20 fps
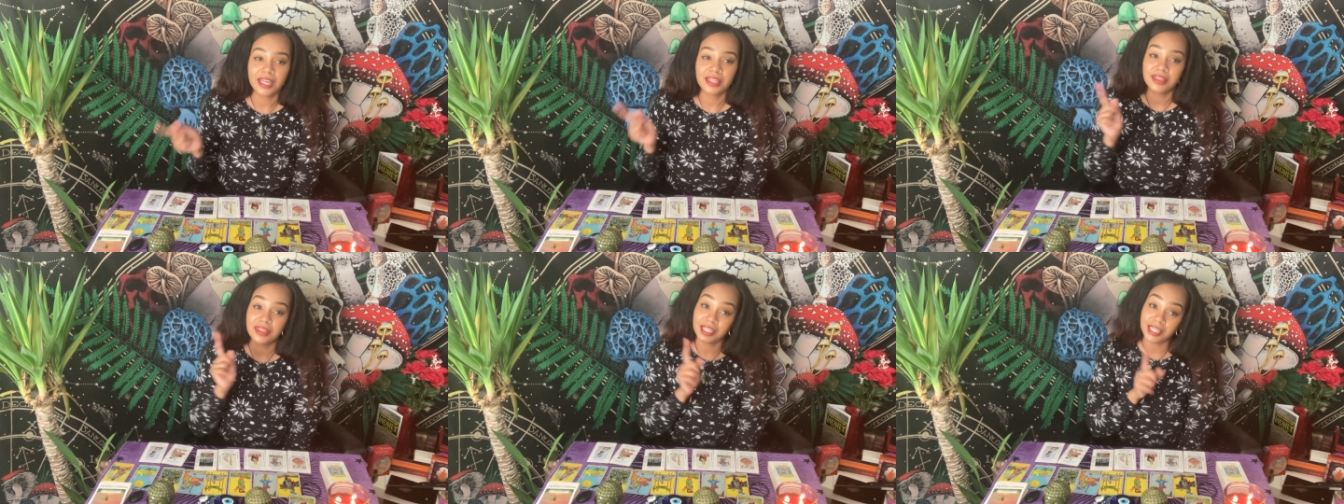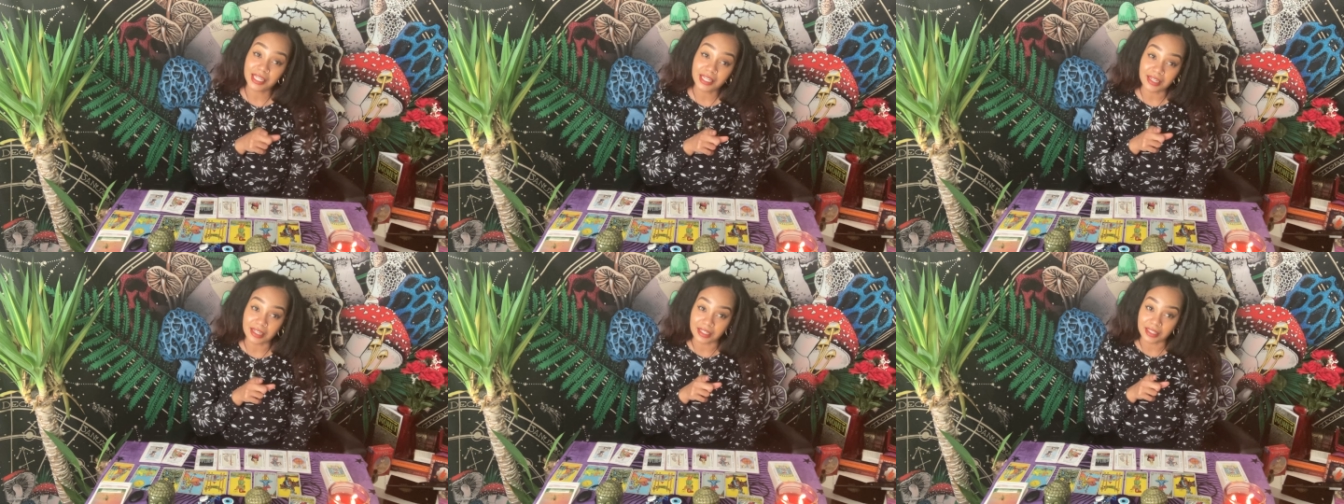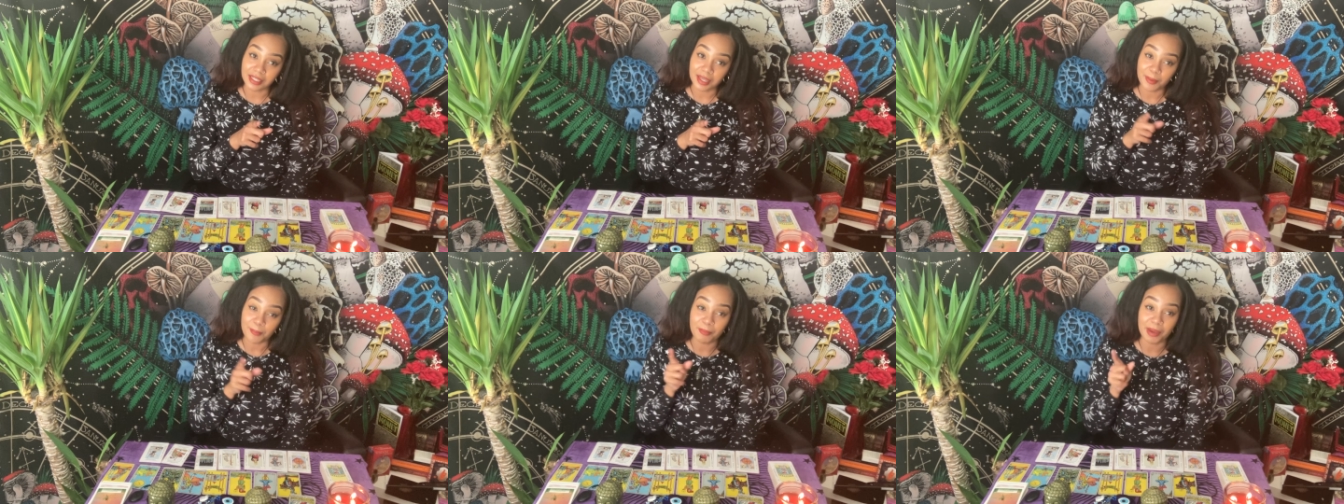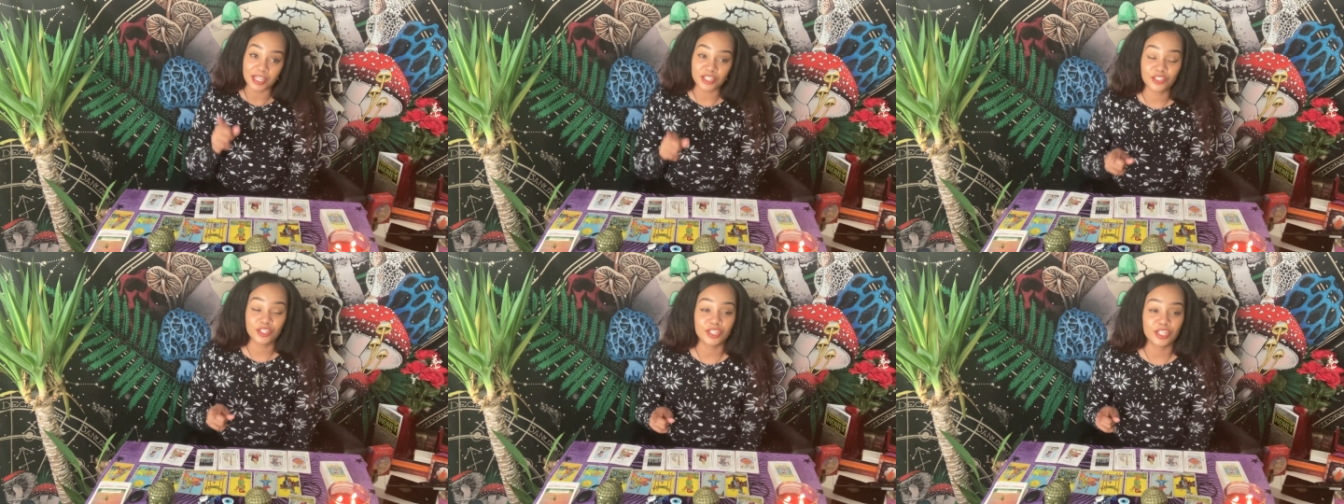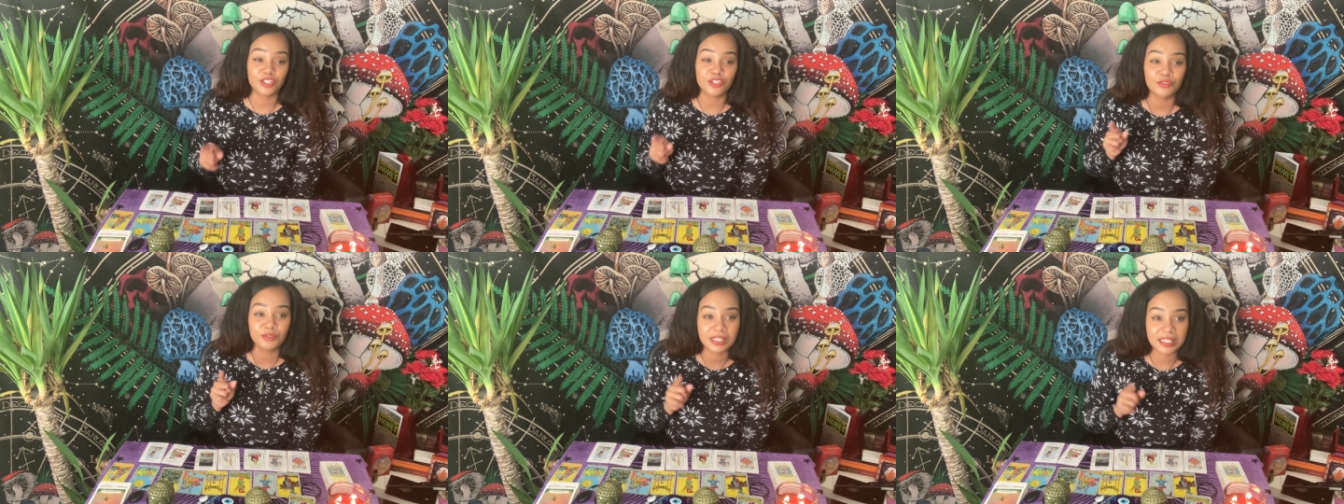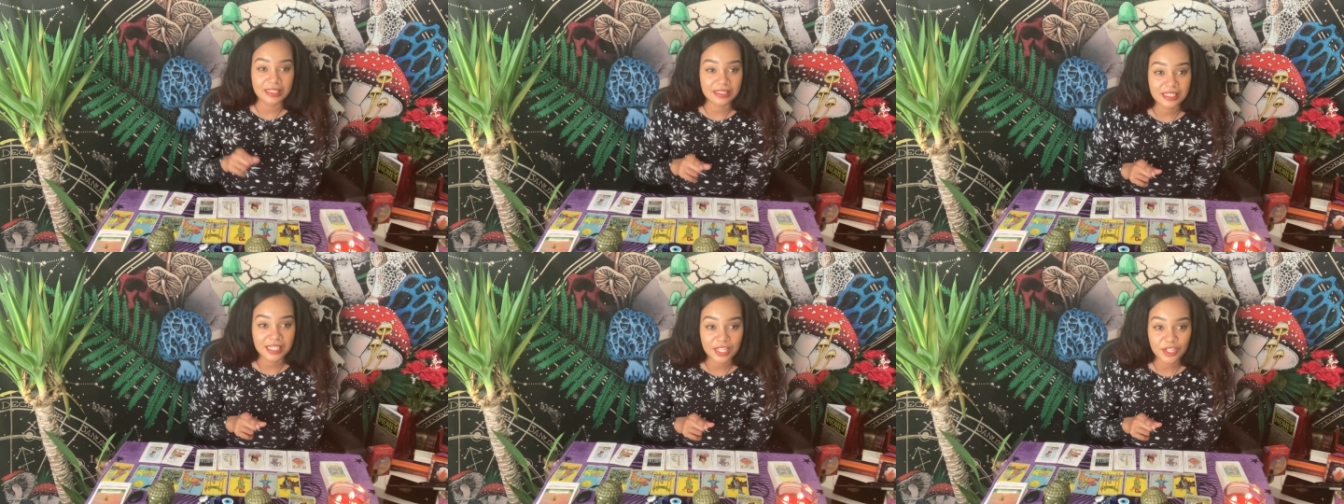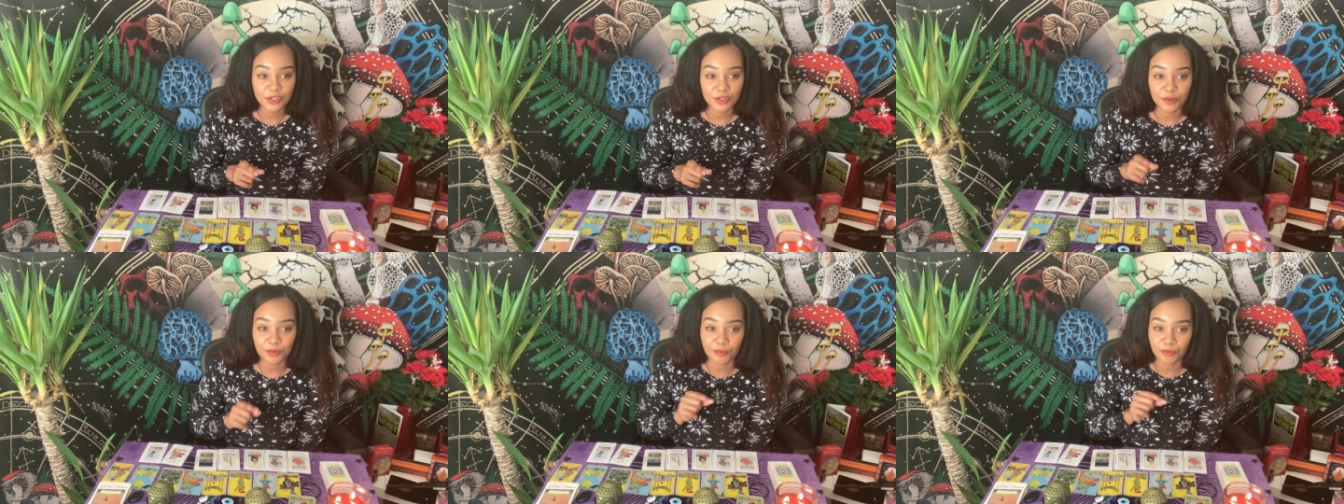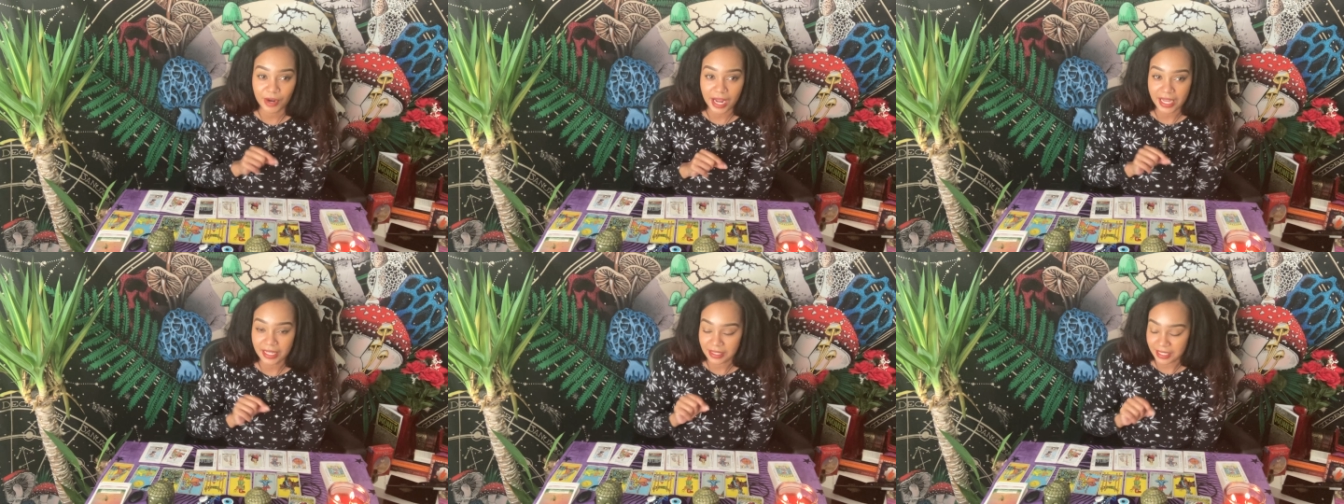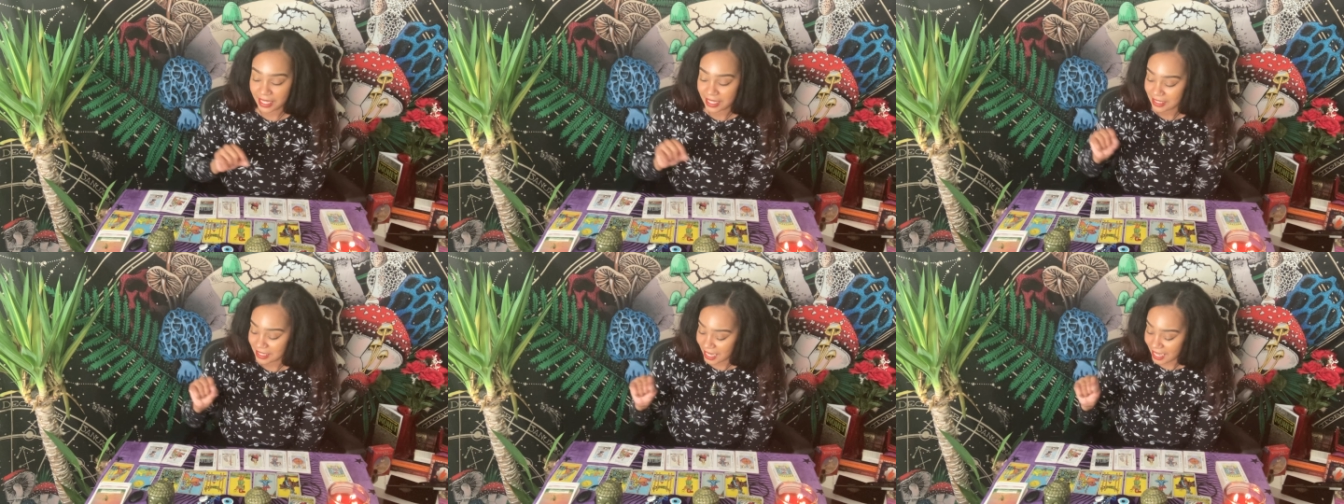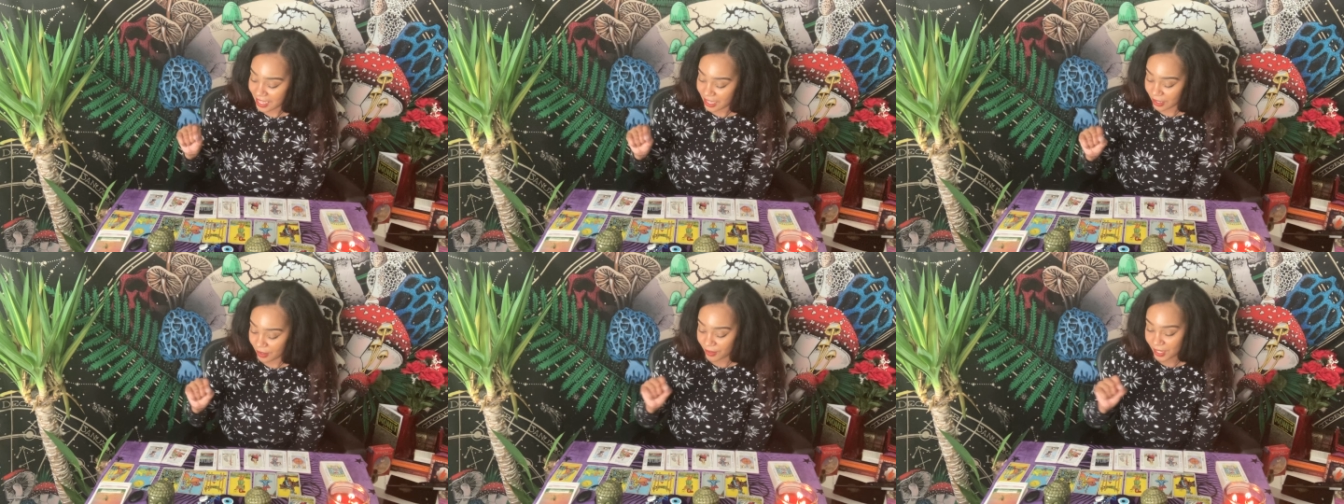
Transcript: Then make sure that you continue to write that down